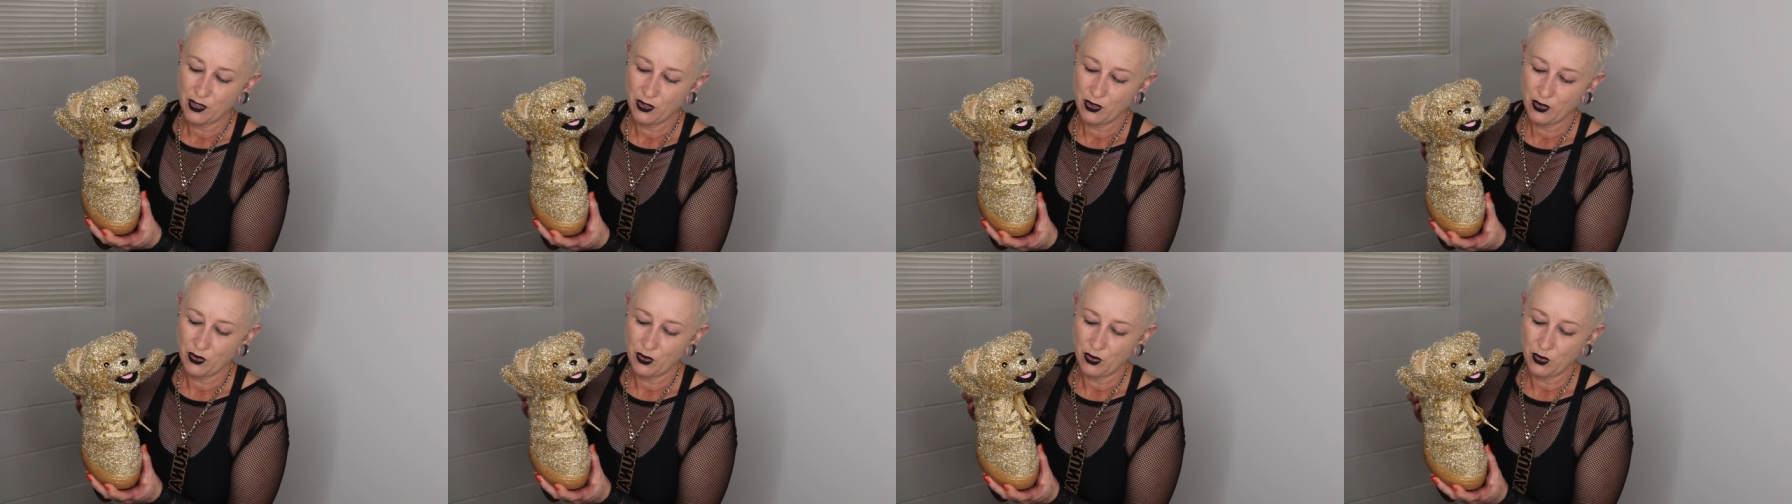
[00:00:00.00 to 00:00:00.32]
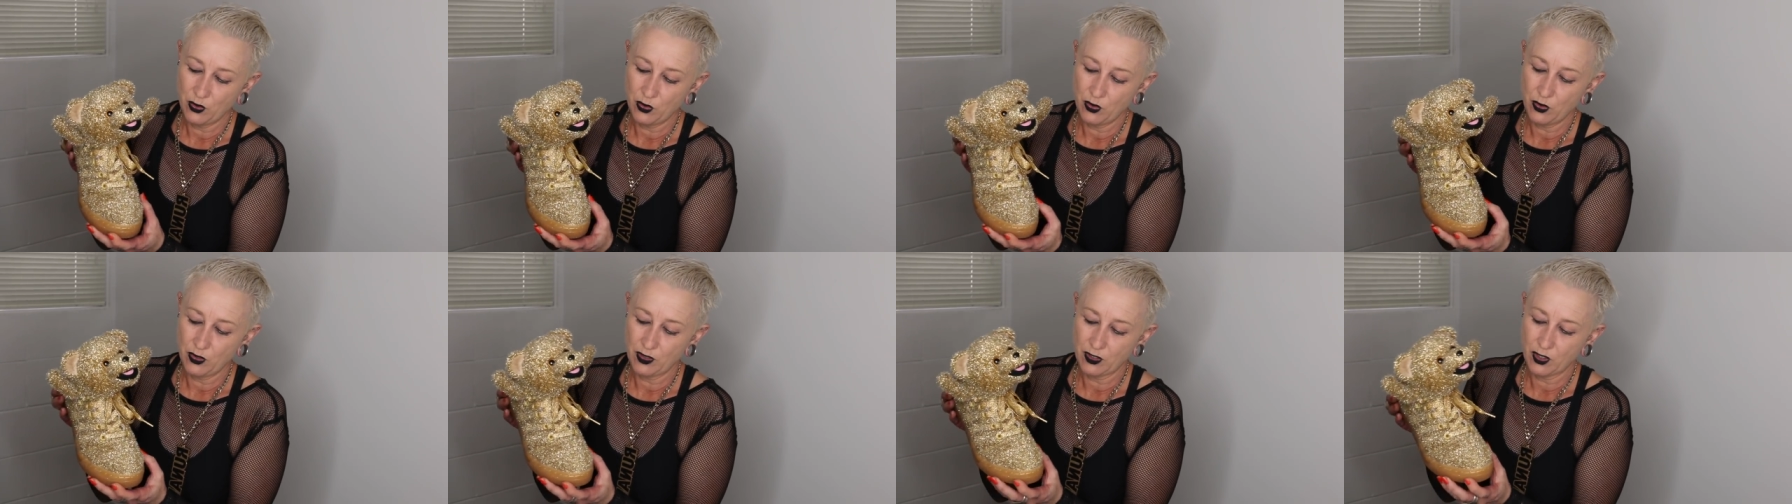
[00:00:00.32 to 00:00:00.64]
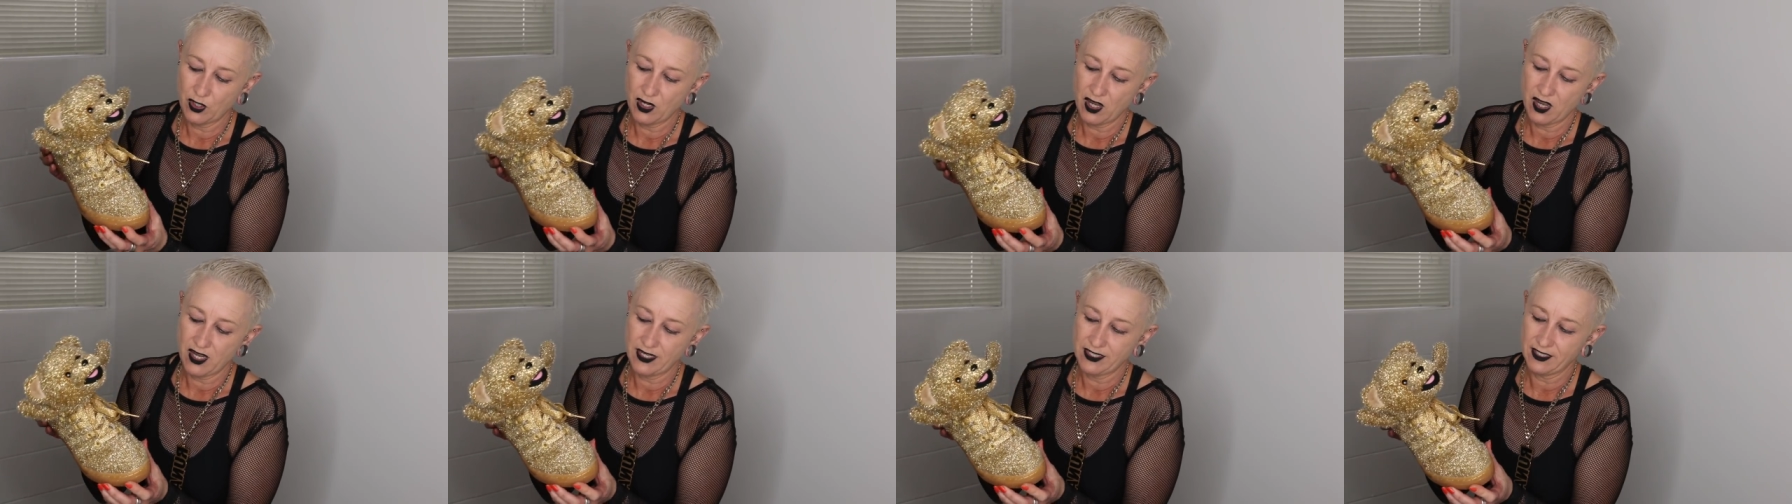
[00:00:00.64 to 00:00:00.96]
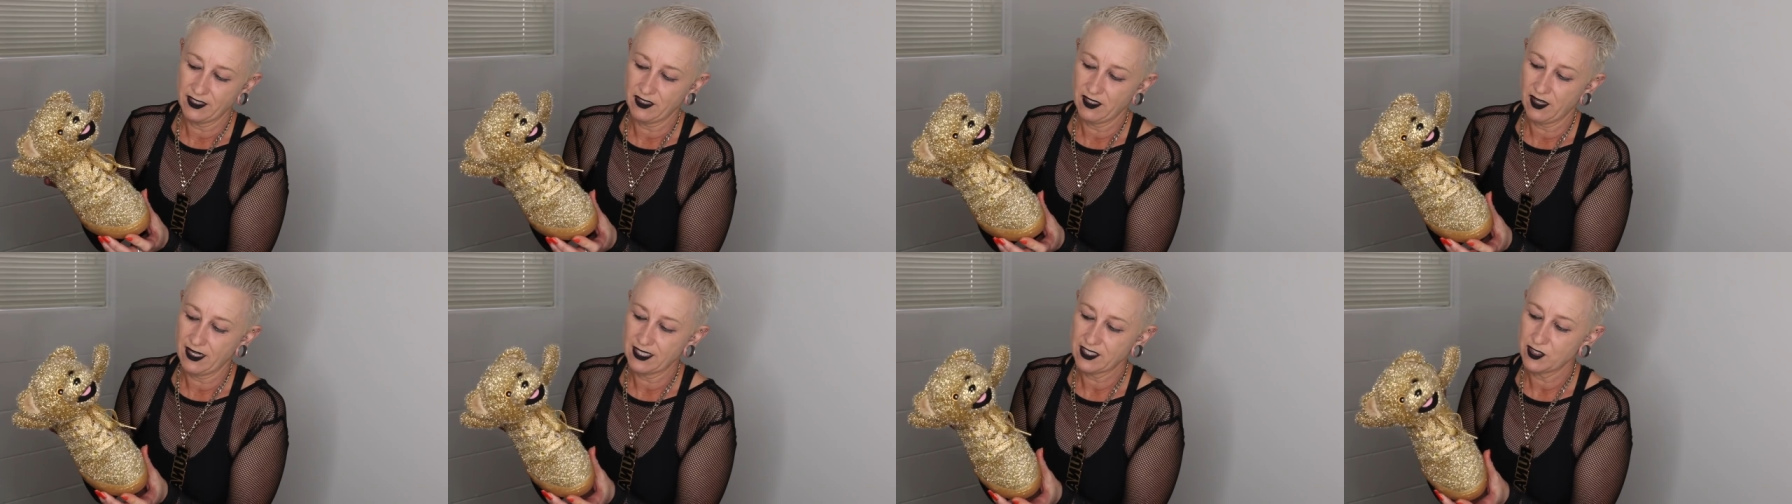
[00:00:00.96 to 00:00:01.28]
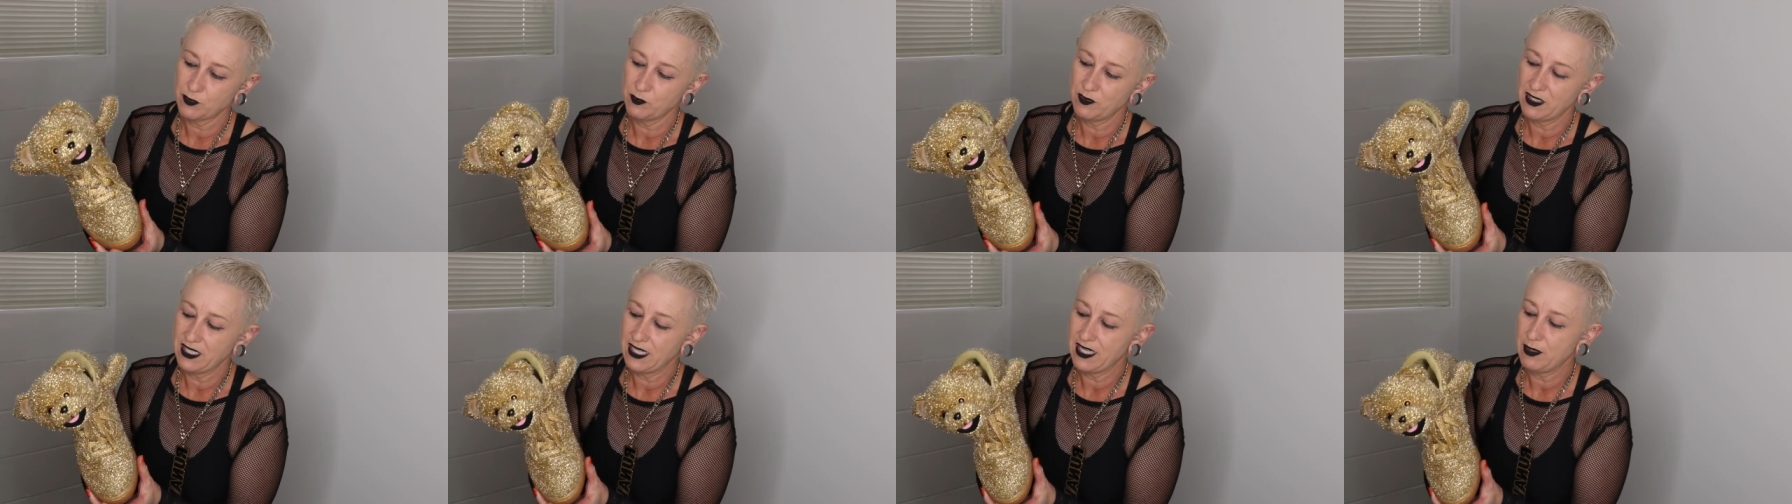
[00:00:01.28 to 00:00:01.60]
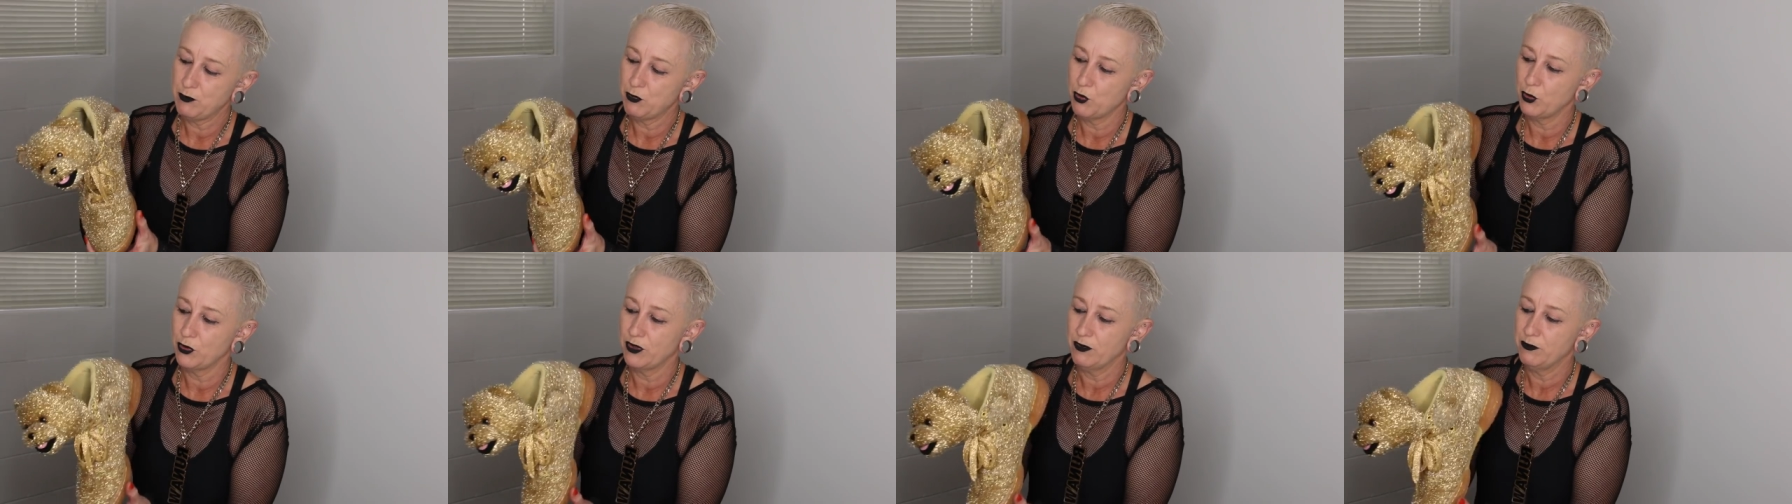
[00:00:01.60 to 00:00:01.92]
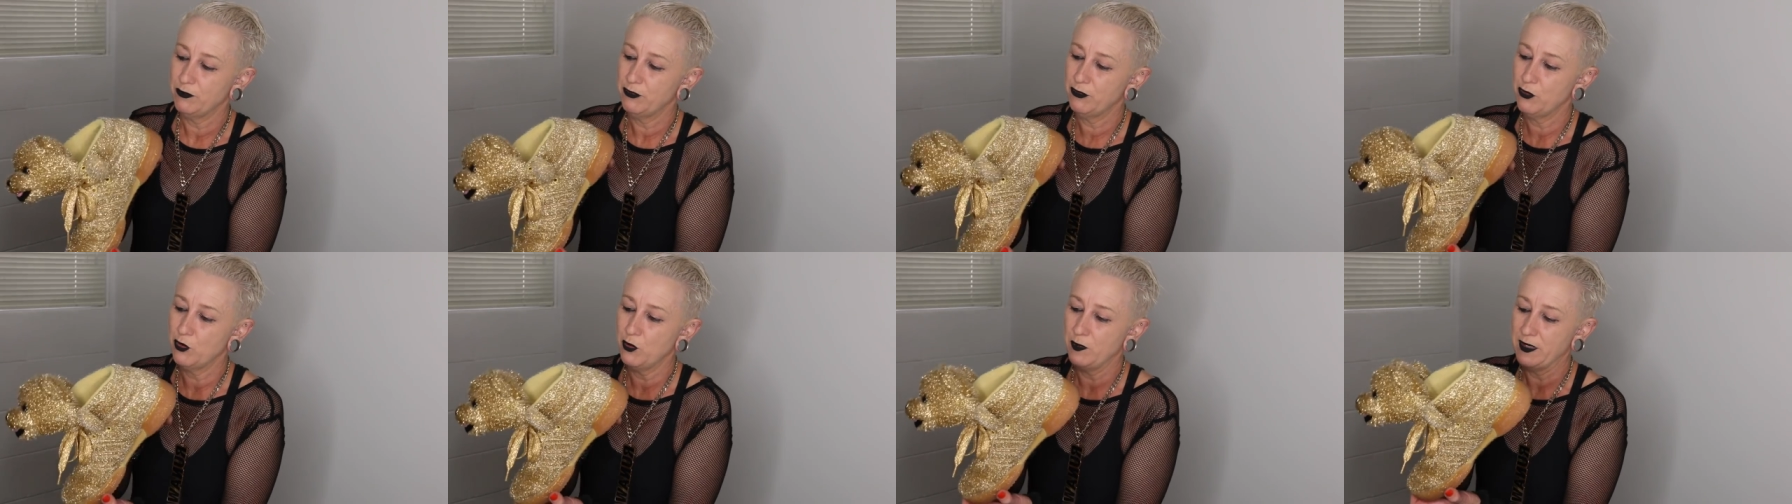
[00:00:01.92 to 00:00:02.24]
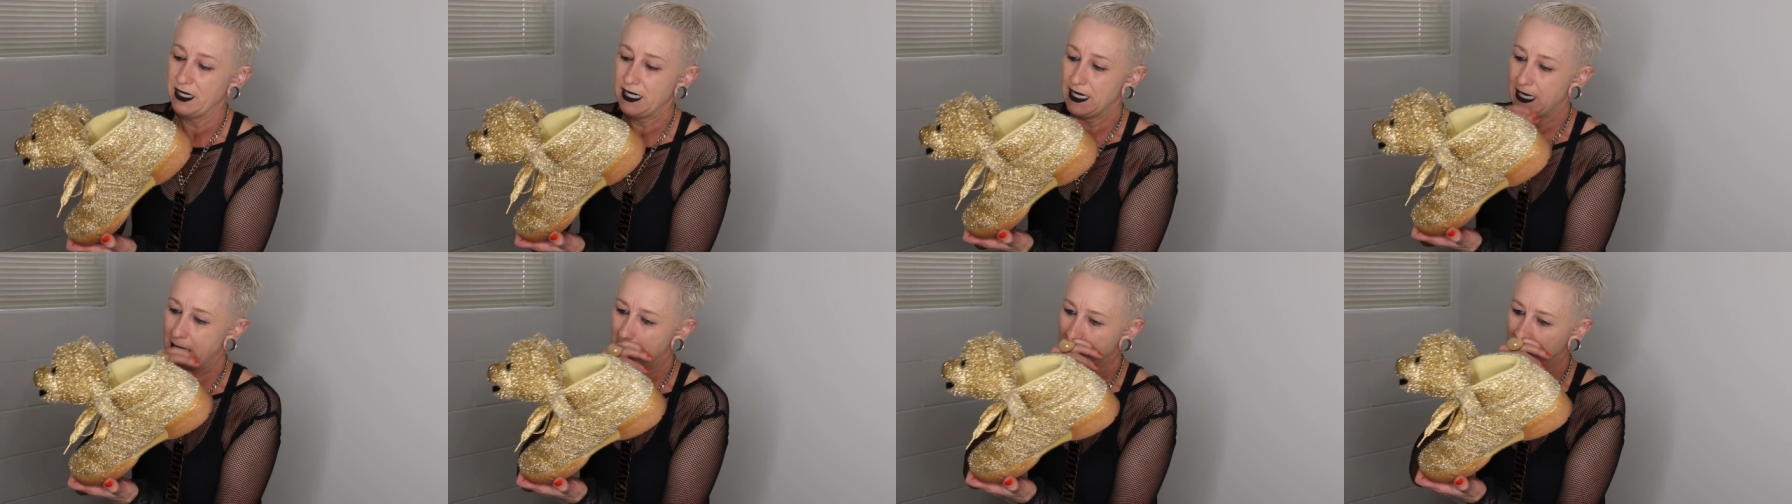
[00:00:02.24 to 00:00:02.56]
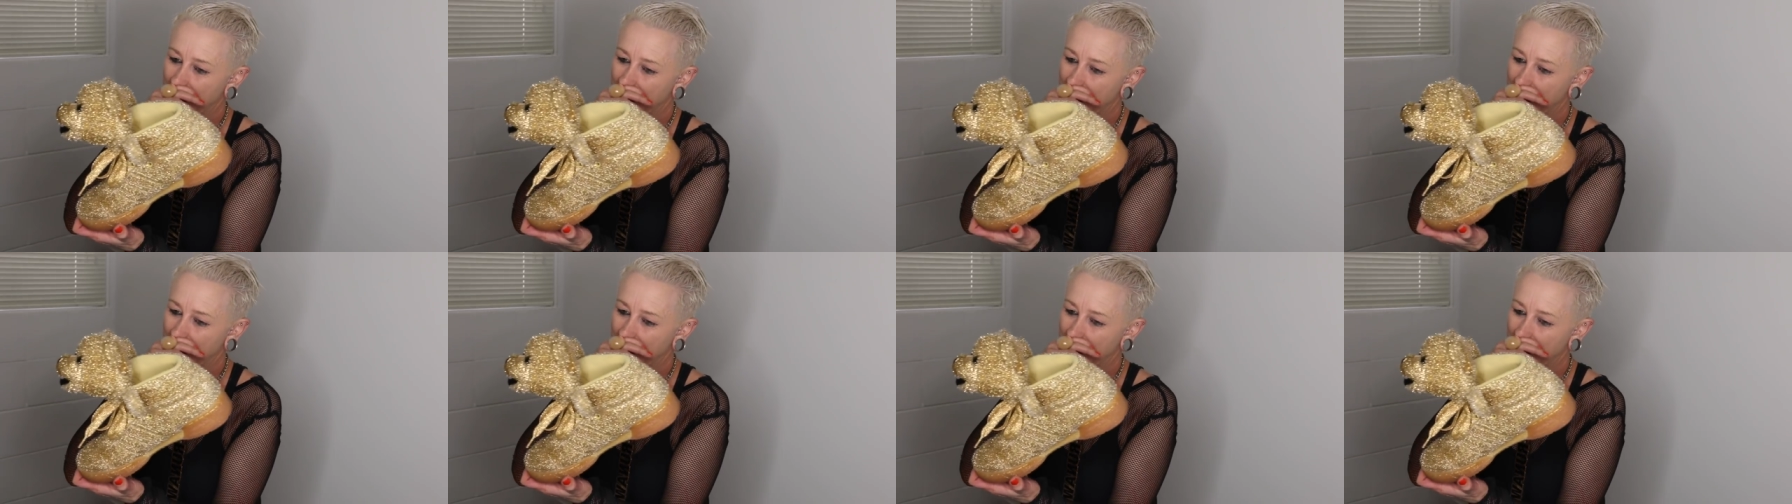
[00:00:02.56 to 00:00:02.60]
who kind of liked me. He bought them for me.